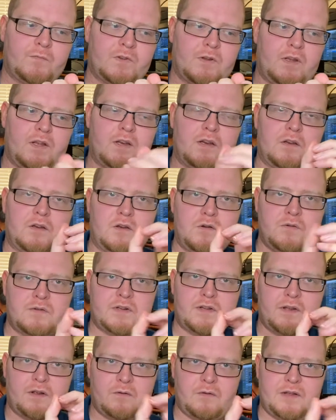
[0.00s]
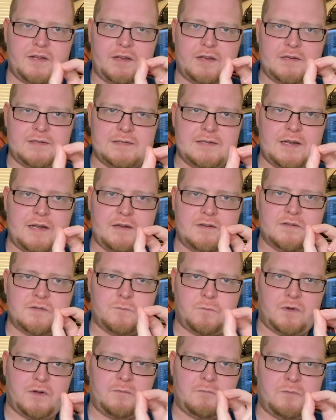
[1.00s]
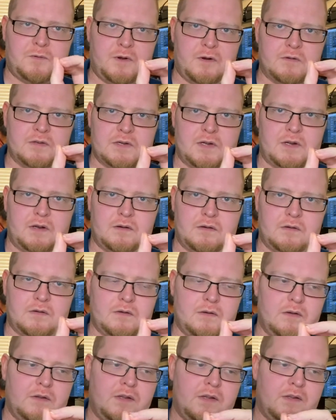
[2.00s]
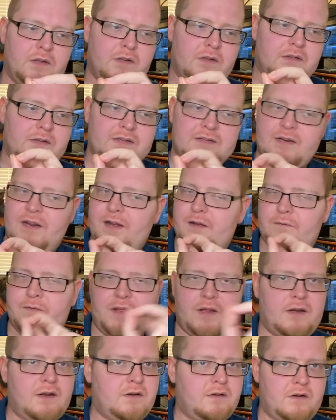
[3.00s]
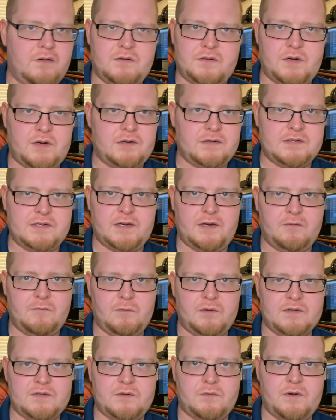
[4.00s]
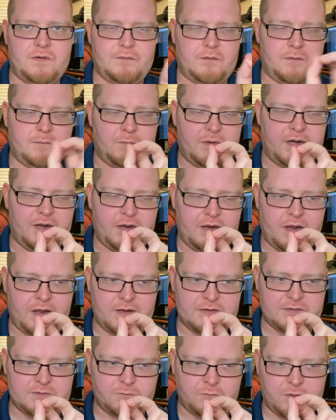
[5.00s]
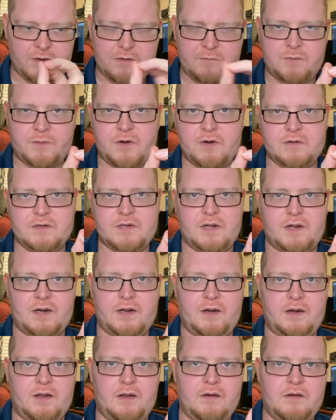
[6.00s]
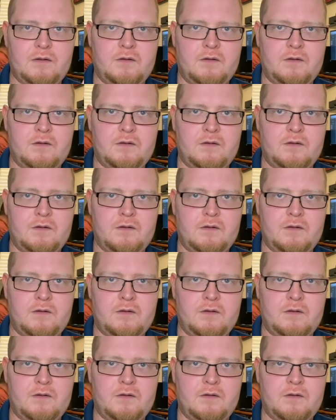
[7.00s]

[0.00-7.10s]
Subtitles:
and it usually only contains 1 proton. It doesn't have any neutrons in it whatsoever, but it has 1 proton in it.